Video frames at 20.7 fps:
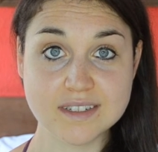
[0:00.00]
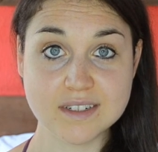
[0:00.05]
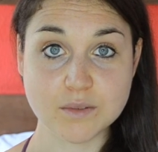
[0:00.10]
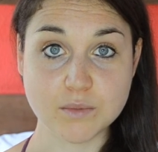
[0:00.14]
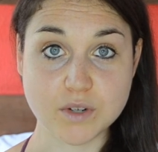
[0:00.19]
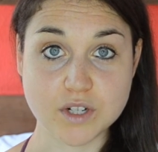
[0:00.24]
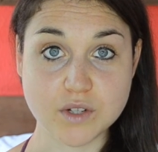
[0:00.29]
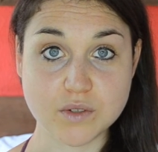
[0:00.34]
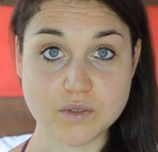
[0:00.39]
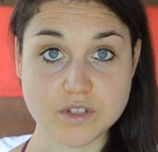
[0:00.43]

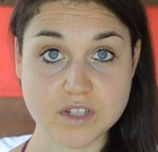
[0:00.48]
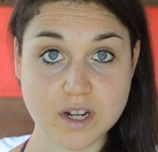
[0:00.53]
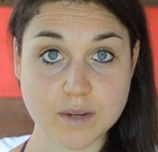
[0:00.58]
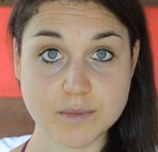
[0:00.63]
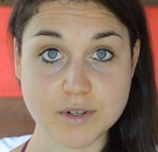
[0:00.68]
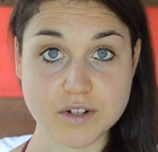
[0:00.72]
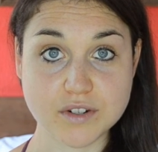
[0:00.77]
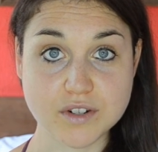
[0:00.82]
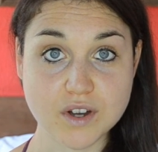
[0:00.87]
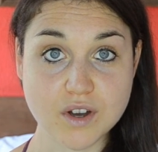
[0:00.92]
when you
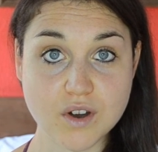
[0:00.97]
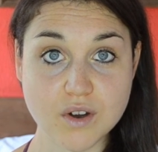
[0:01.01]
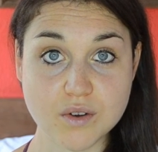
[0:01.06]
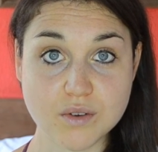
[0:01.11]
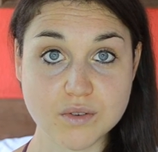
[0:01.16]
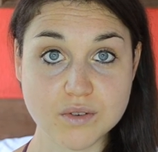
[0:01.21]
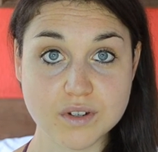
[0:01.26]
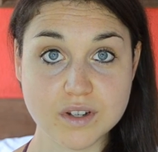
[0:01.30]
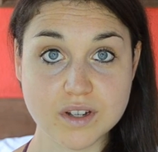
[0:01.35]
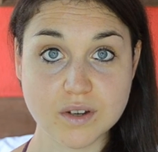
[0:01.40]
stub your
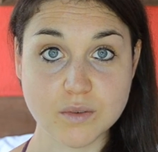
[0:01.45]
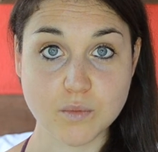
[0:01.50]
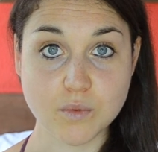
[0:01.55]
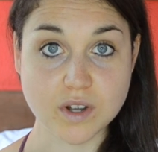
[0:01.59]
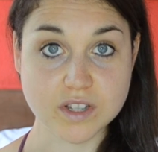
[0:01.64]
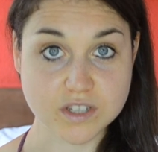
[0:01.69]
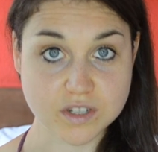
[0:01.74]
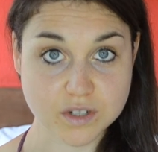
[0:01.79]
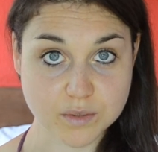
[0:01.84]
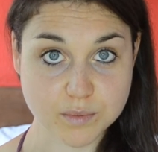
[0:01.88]
toe,
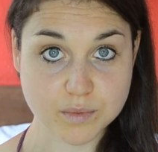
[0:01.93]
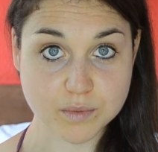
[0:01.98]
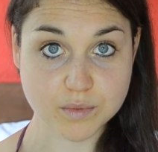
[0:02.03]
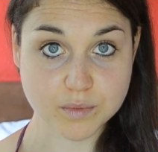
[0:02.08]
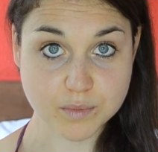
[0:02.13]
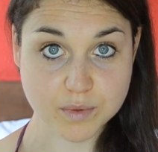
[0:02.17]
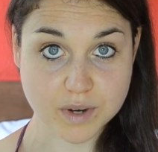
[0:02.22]
what's your